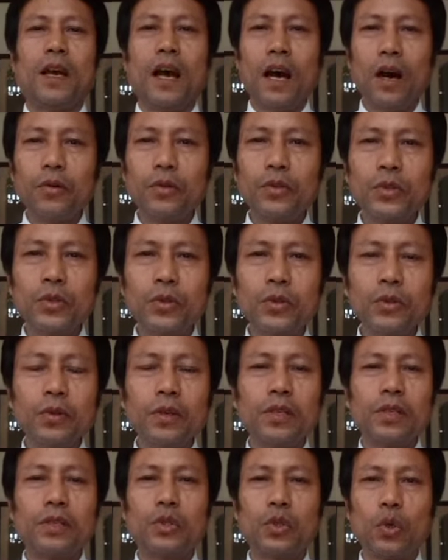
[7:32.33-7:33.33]
how
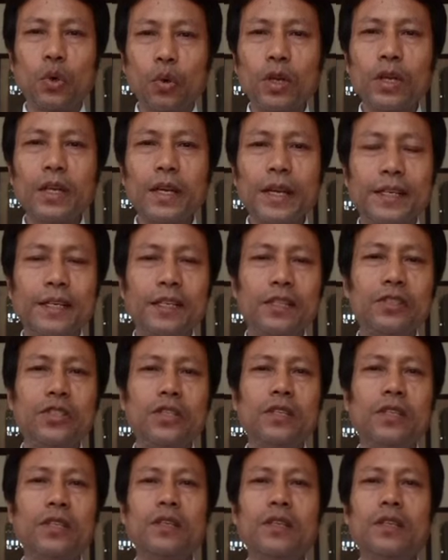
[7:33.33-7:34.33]
to draw the
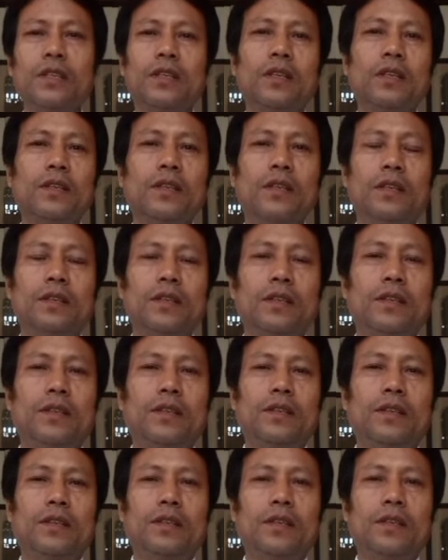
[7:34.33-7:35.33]
attention
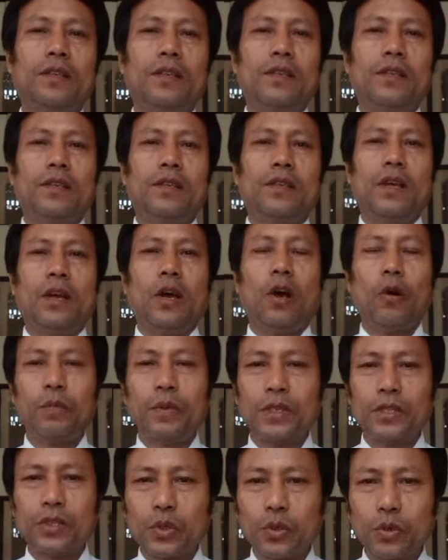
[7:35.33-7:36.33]
of
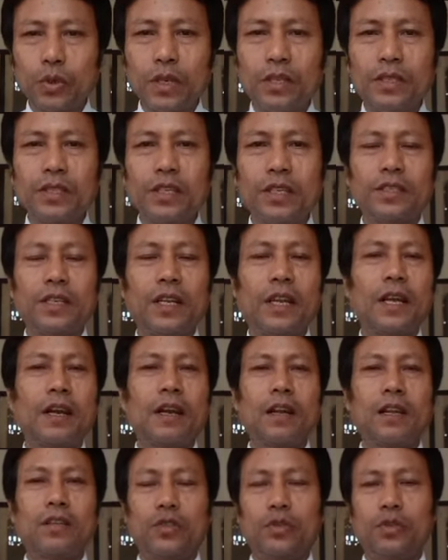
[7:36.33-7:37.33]
the students inside the
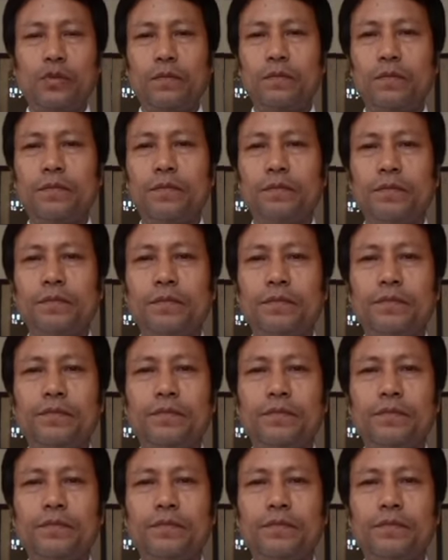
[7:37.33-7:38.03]
classroom.